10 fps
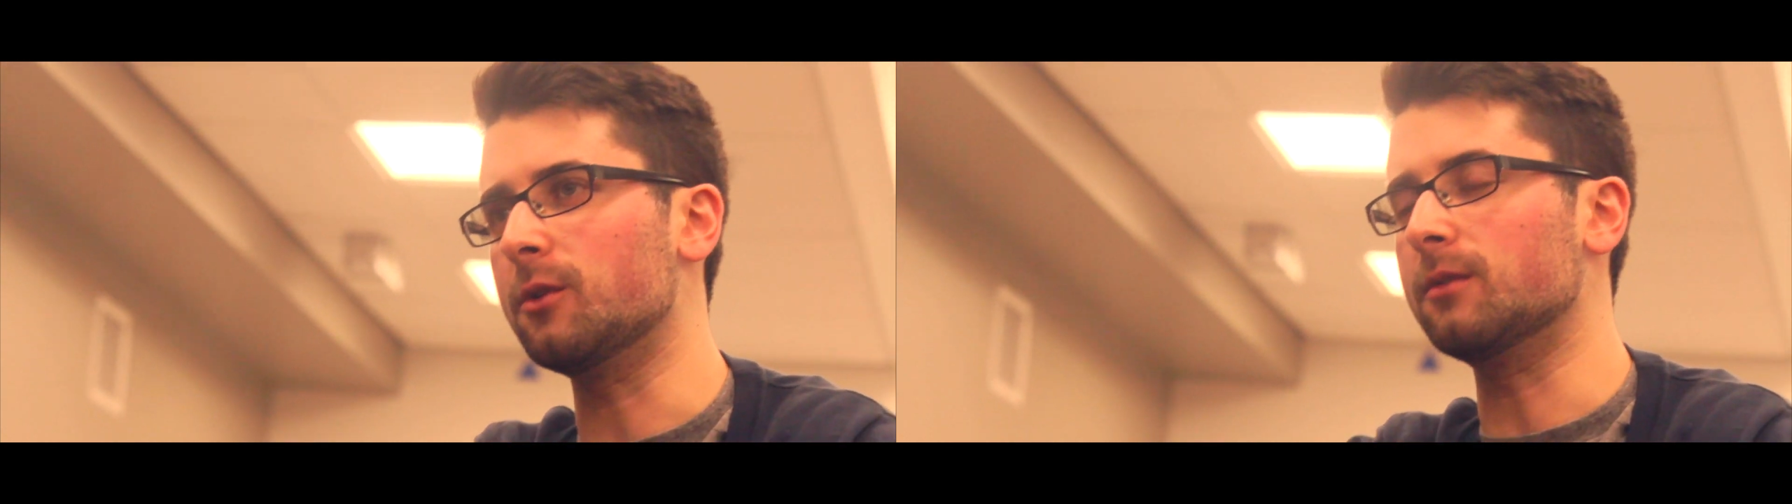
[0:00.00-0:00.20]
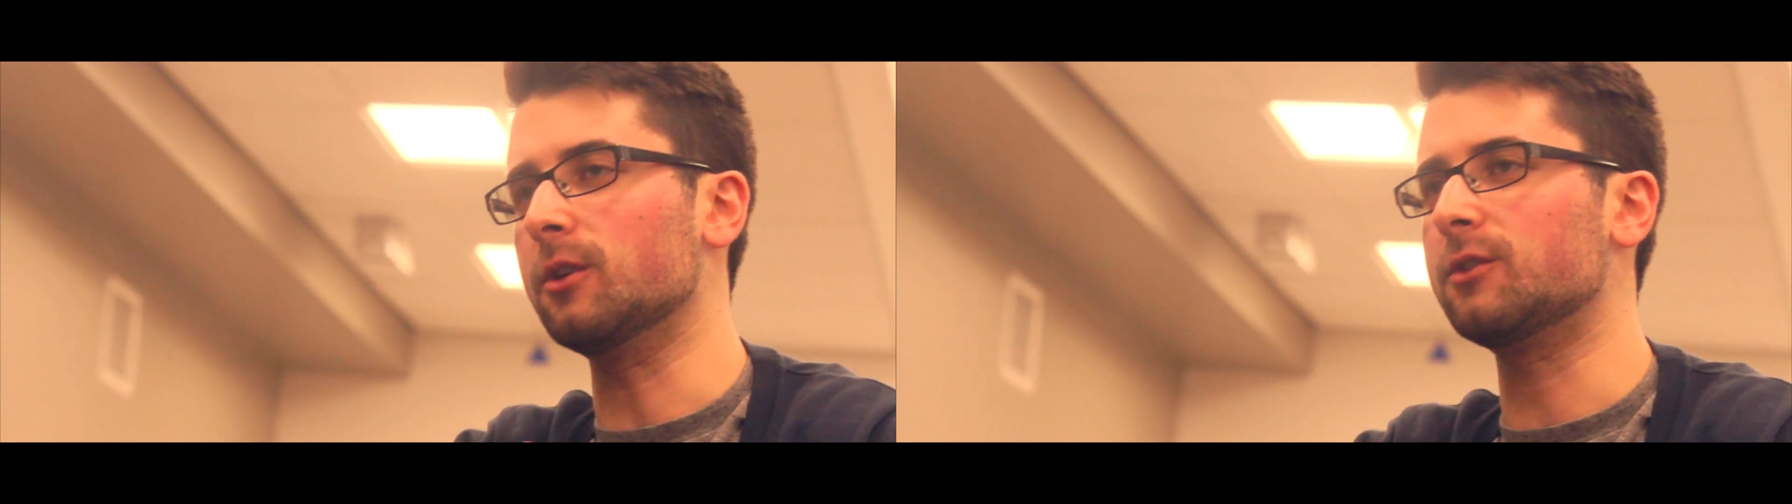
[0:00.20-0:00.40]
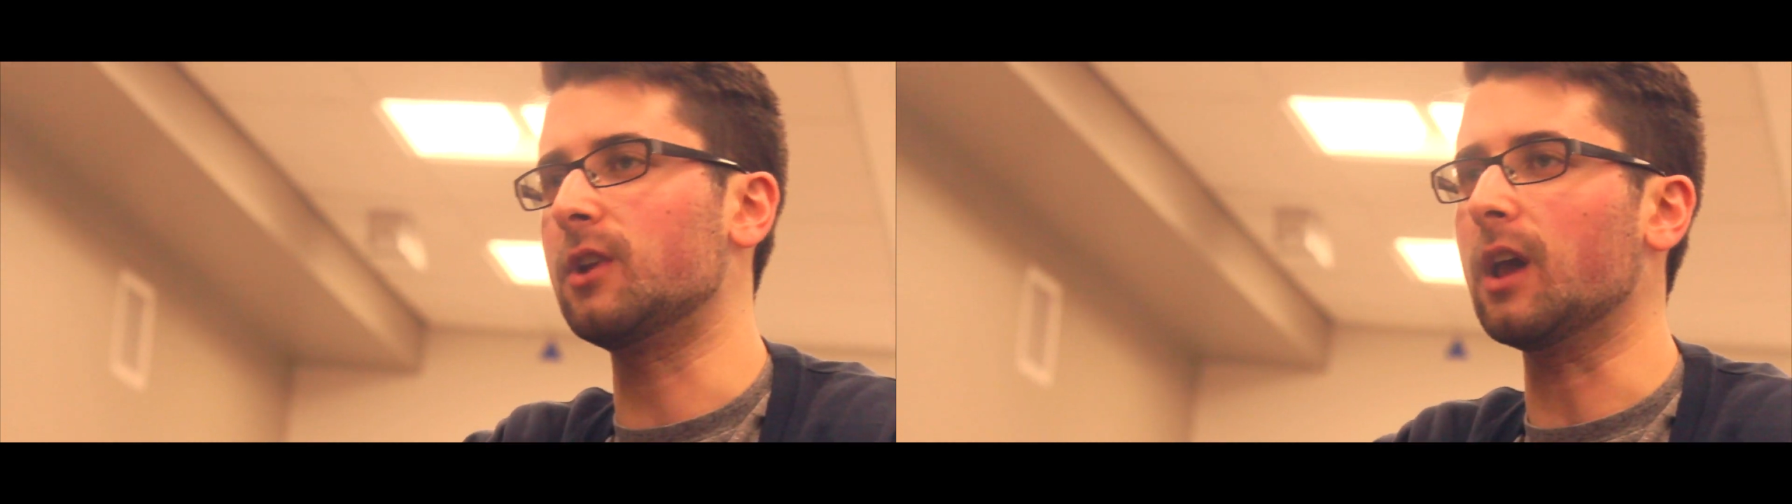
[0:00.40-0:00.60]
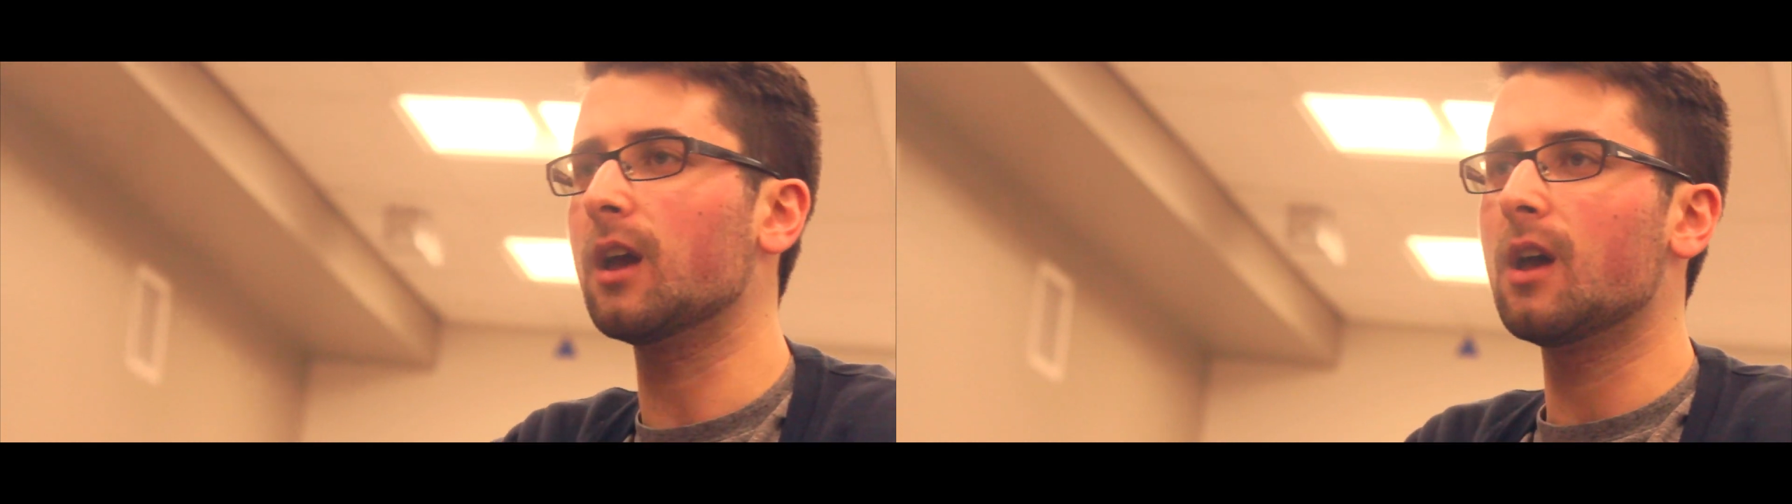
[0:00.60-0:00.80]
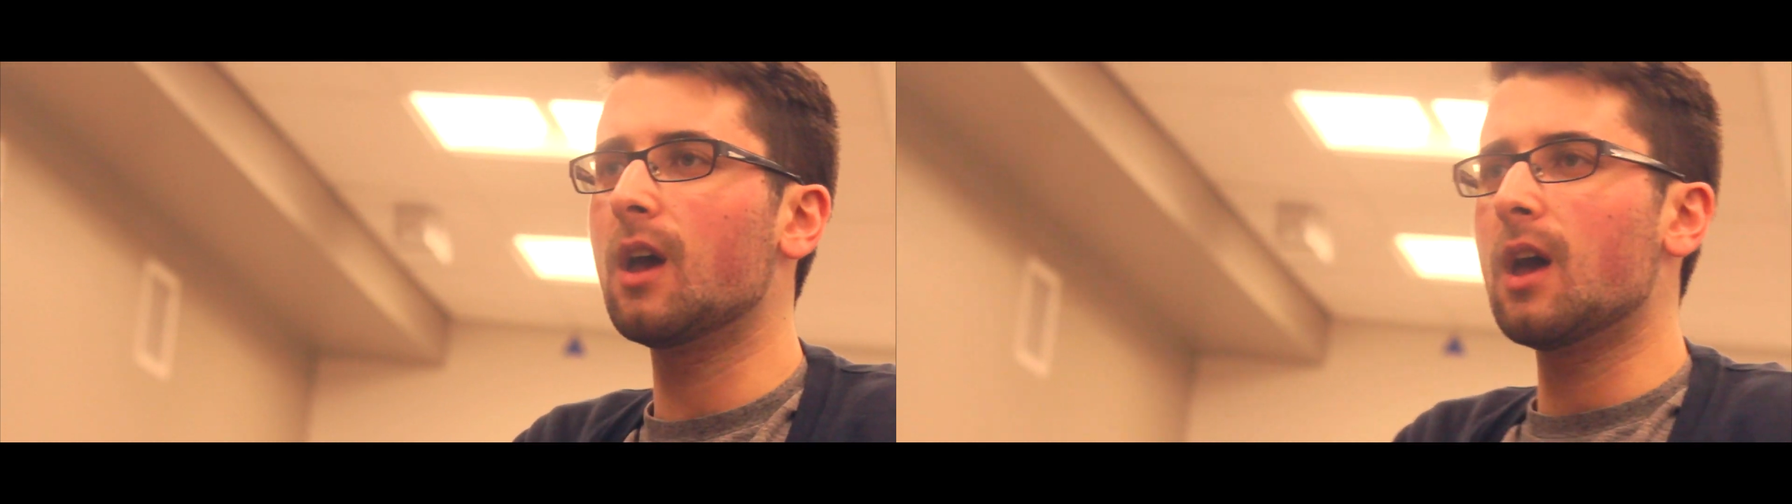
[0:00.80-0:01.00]
university.
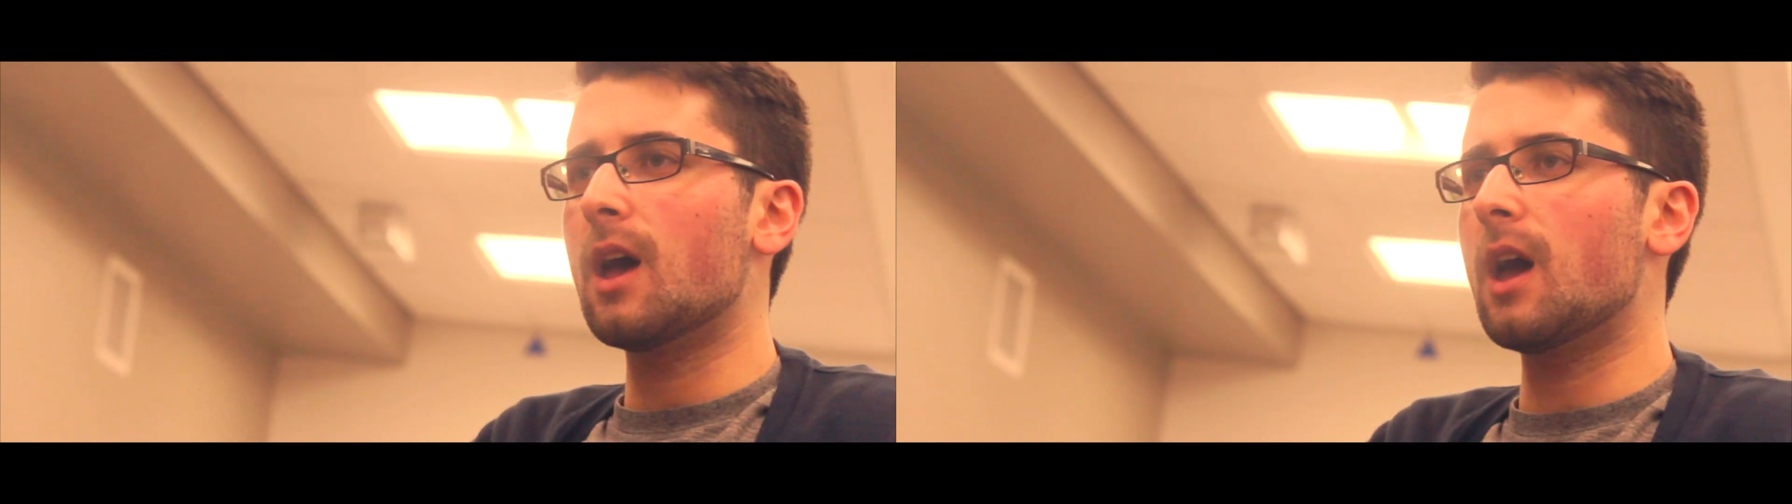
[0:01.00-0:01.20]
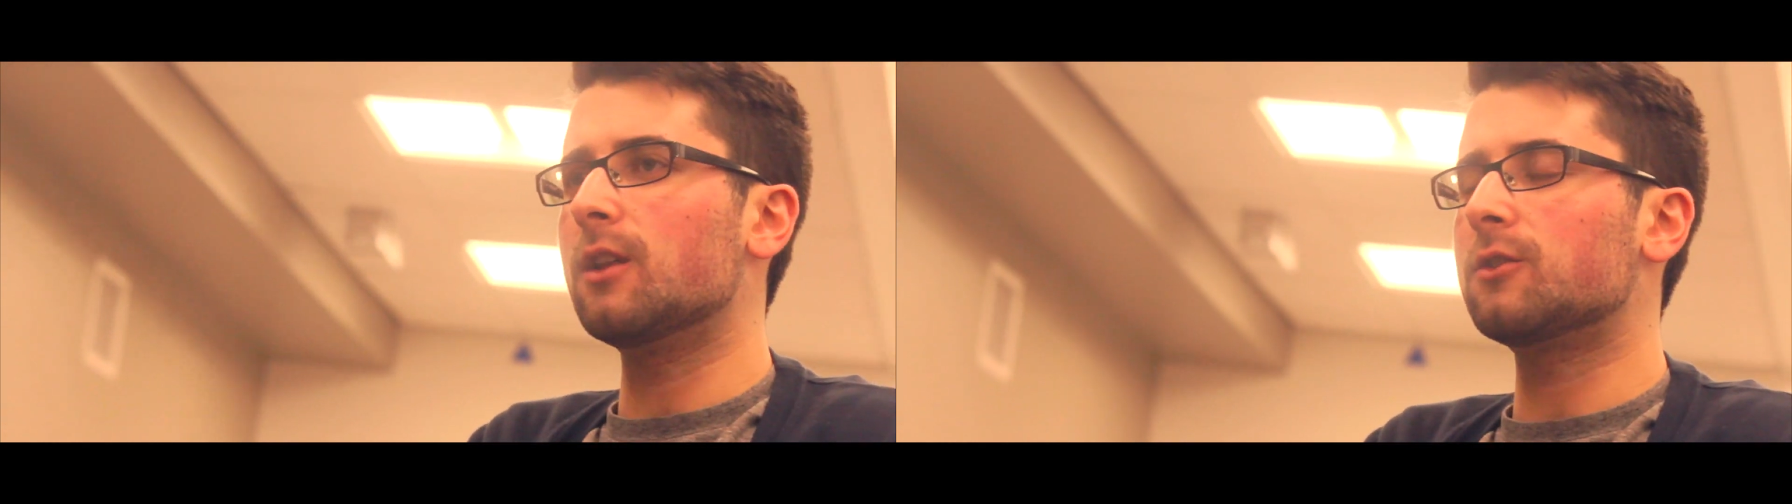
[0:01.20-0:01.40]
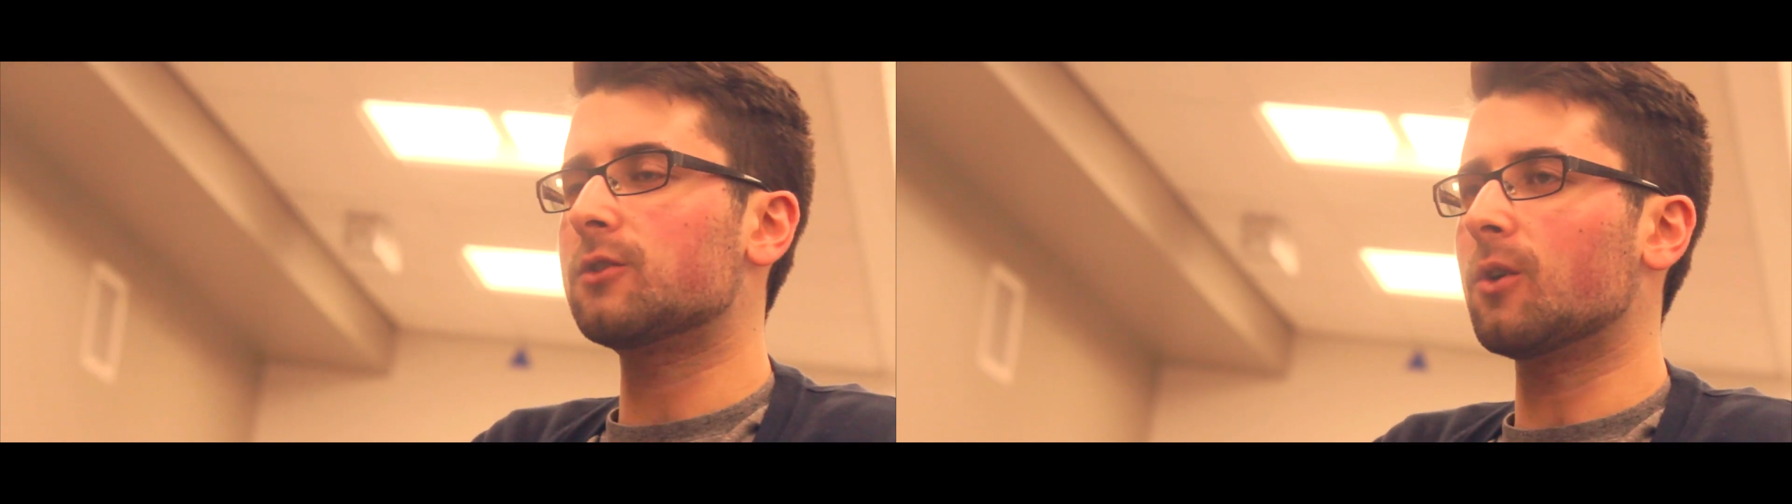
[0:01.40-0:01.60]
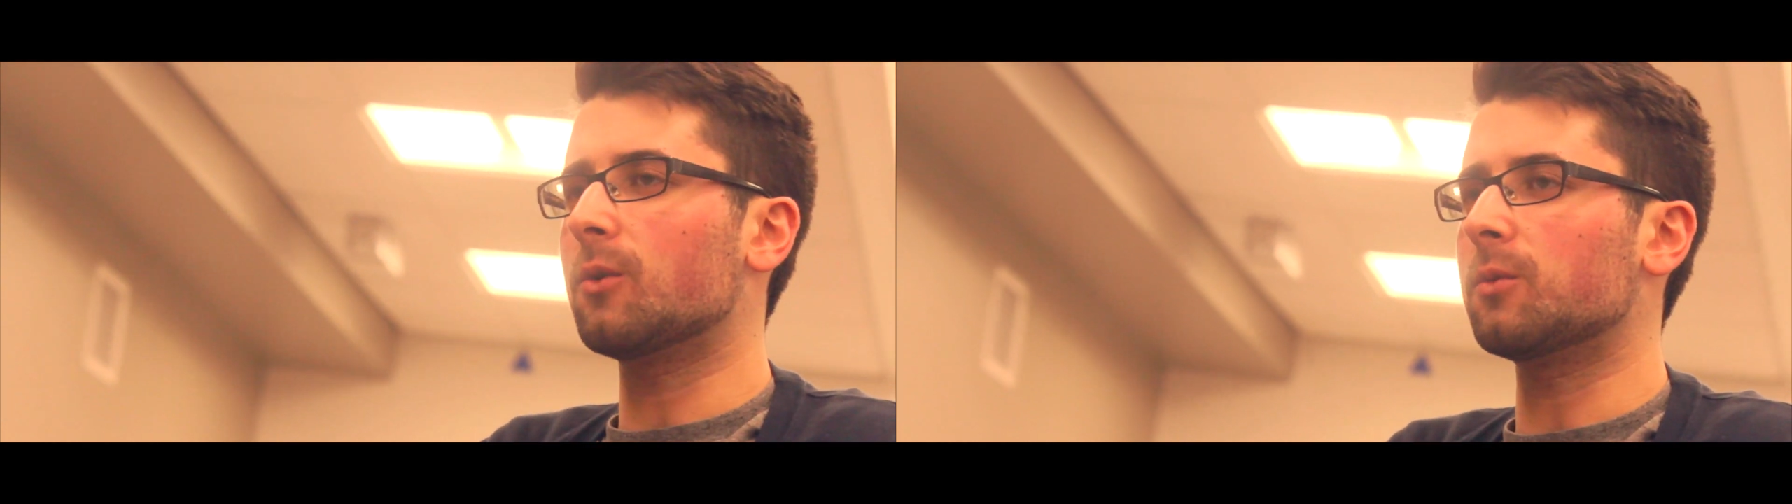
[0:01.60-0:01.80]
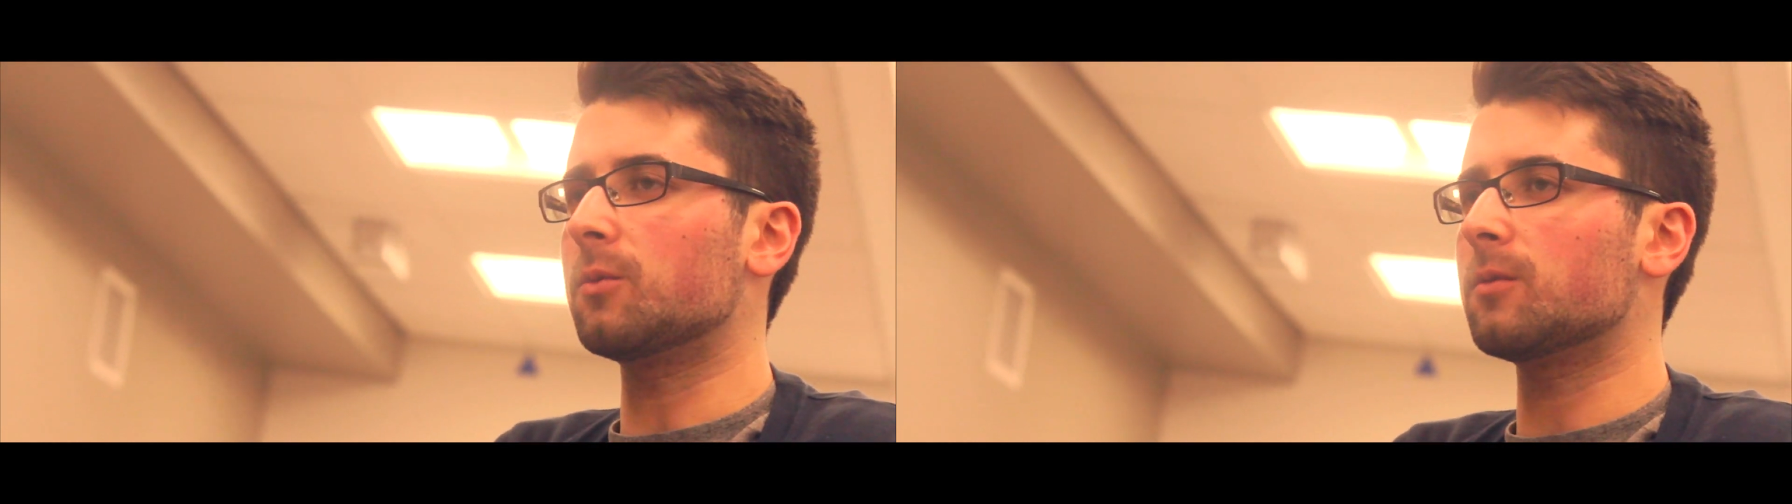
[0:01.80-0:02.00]
And
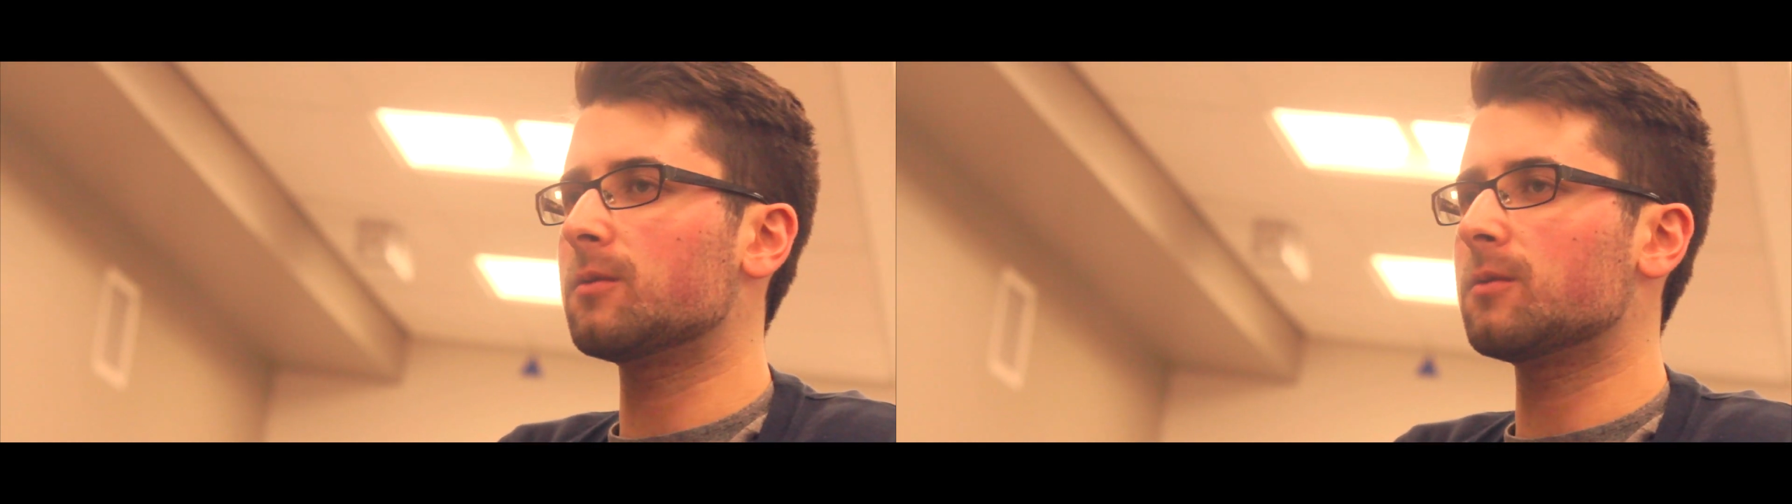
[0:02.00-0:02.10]
so